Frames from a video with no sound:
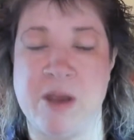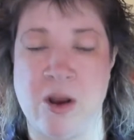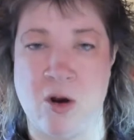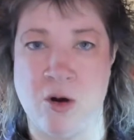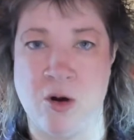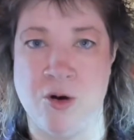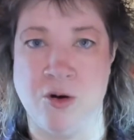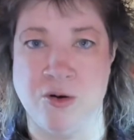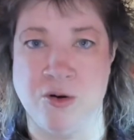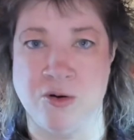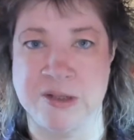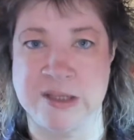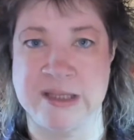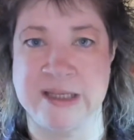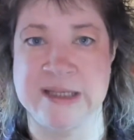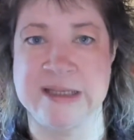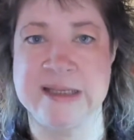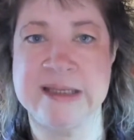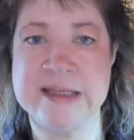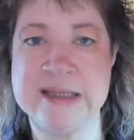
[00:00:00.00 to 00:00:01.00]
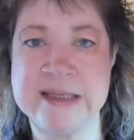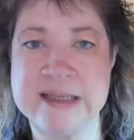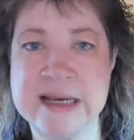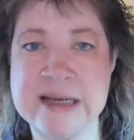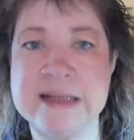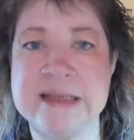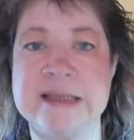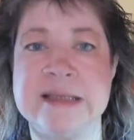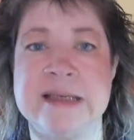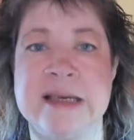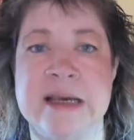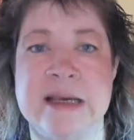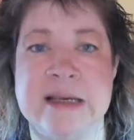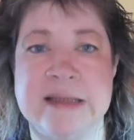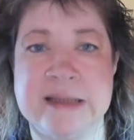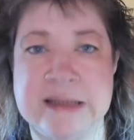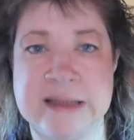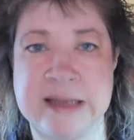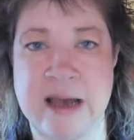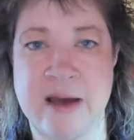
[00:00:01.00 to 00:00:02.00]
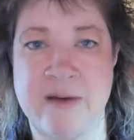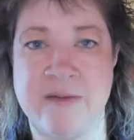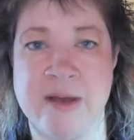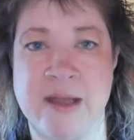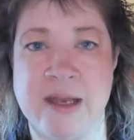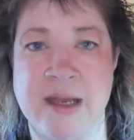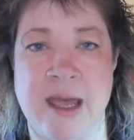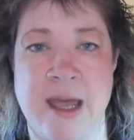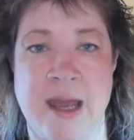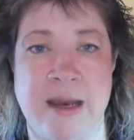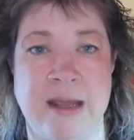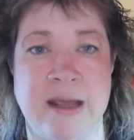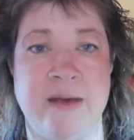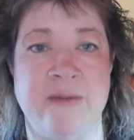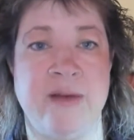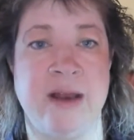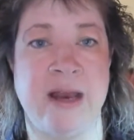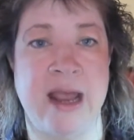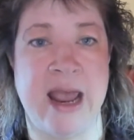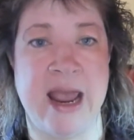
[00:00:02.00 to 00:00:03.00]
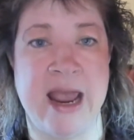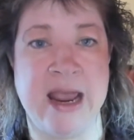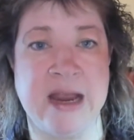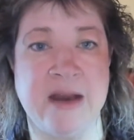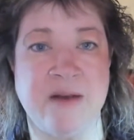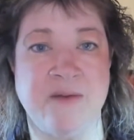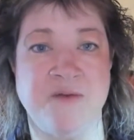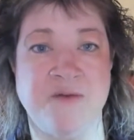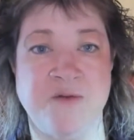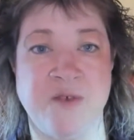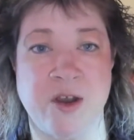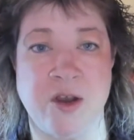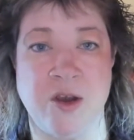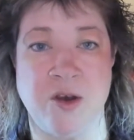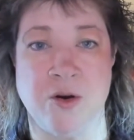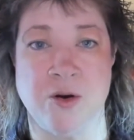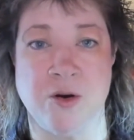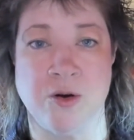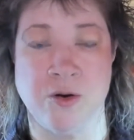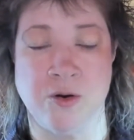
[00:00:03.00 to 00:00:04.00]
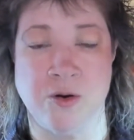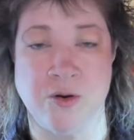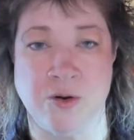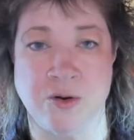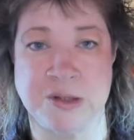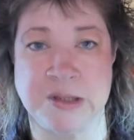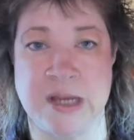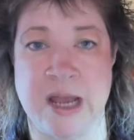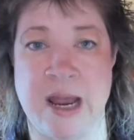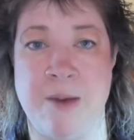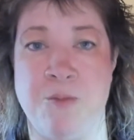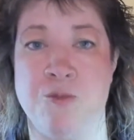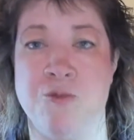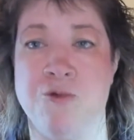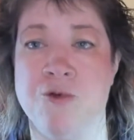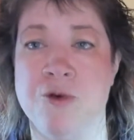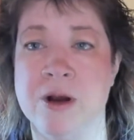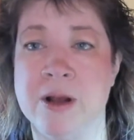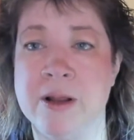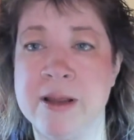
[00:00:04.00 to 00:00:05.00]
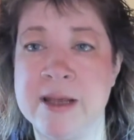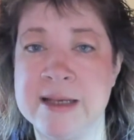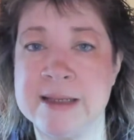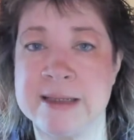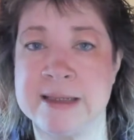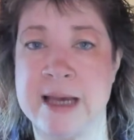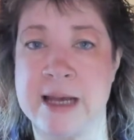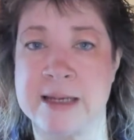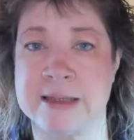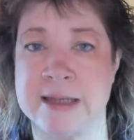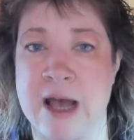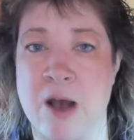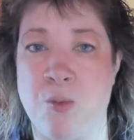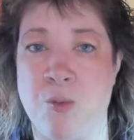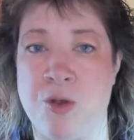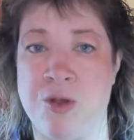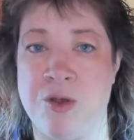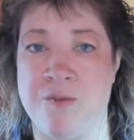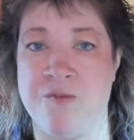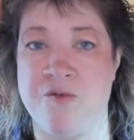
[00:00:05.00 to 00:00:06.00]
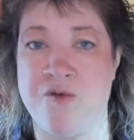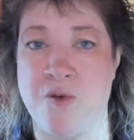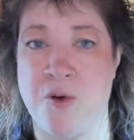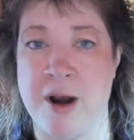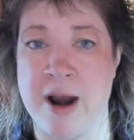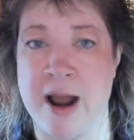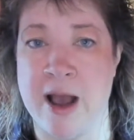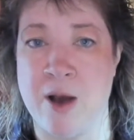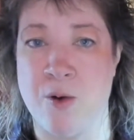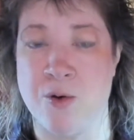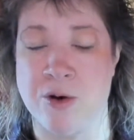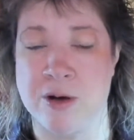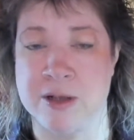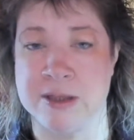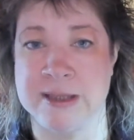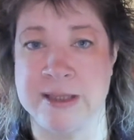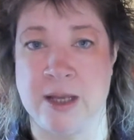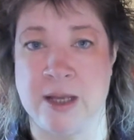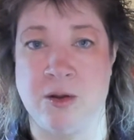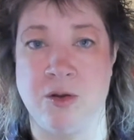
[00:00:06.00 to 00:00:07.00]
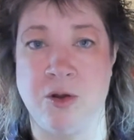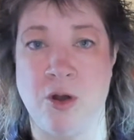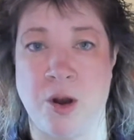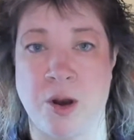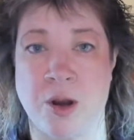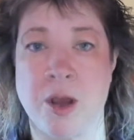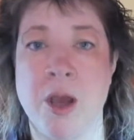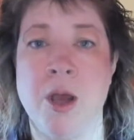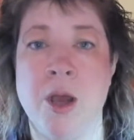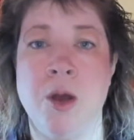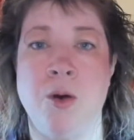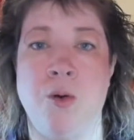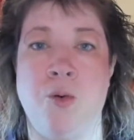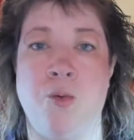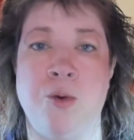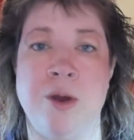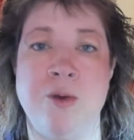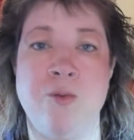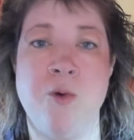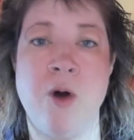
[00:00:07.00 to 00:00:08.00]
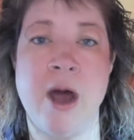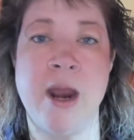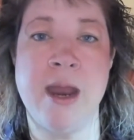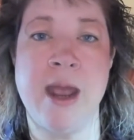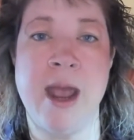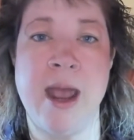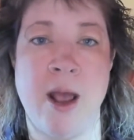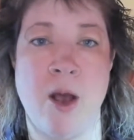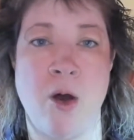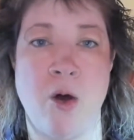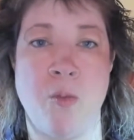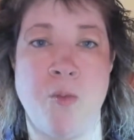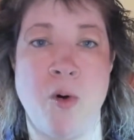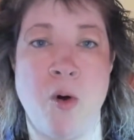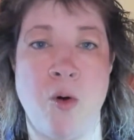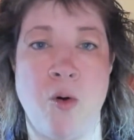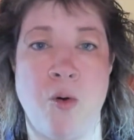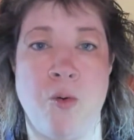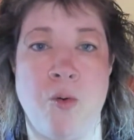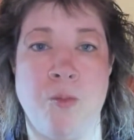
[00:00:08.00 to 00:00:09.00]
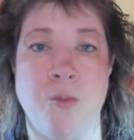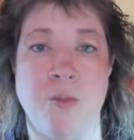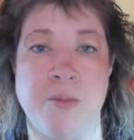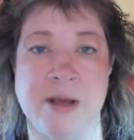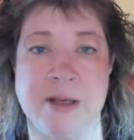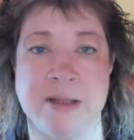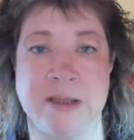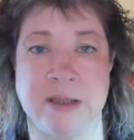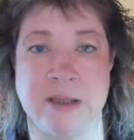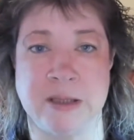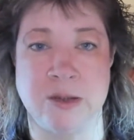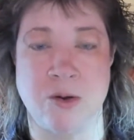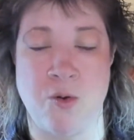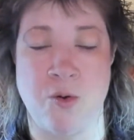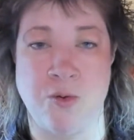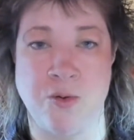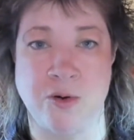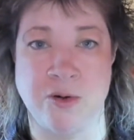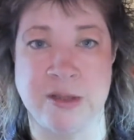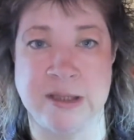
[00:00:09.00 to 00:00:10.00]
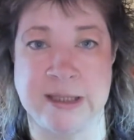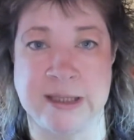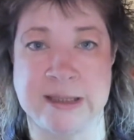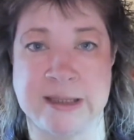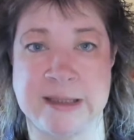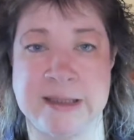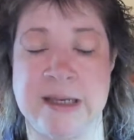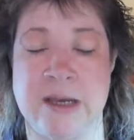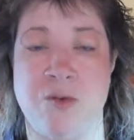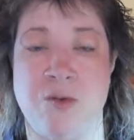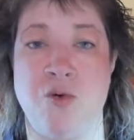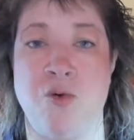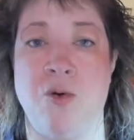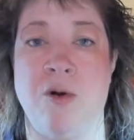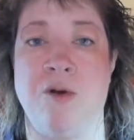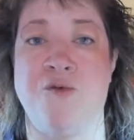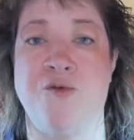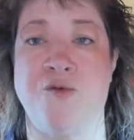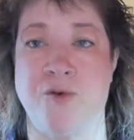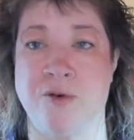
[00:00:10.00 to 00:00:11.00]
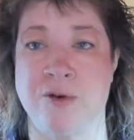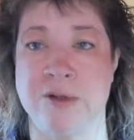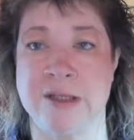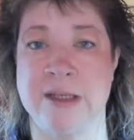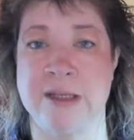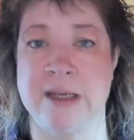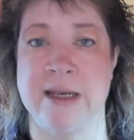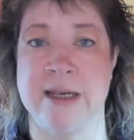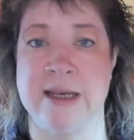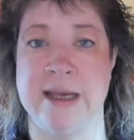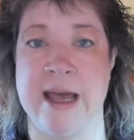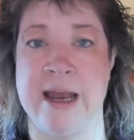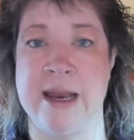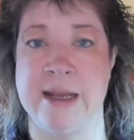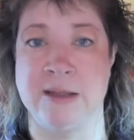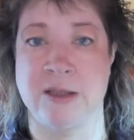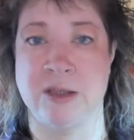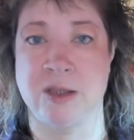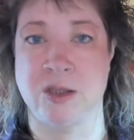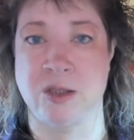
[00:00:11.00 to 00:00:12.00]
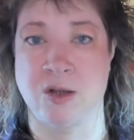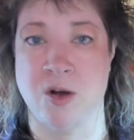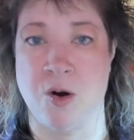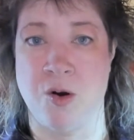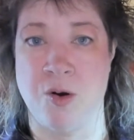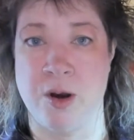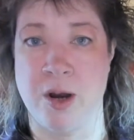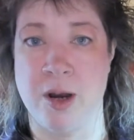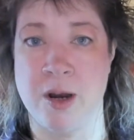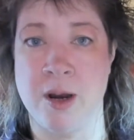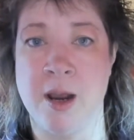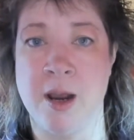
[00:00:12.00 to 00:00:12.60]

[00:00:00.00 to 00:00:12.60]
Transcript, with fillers: earners, the six, seven, and even eight figure earners, and really sat down with them for an hour and said, look, we want to help home business owners succeed who are first getting started.